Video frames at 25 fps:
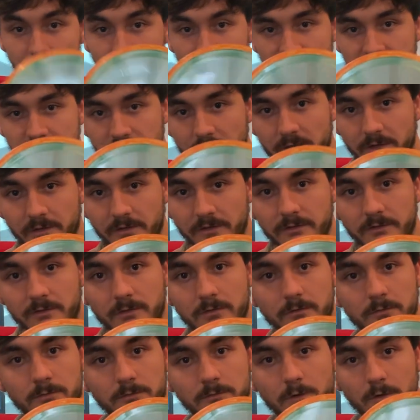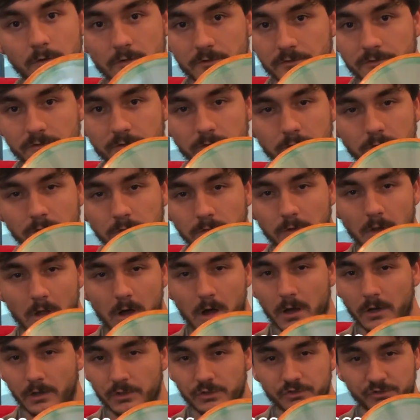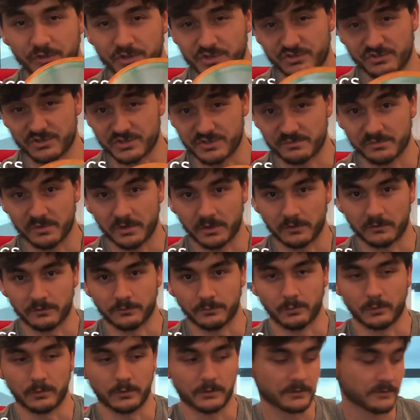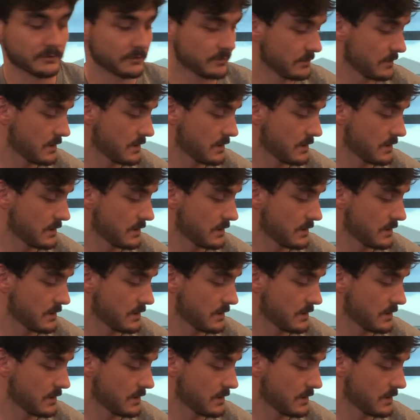just makes those long, treacherous par 4s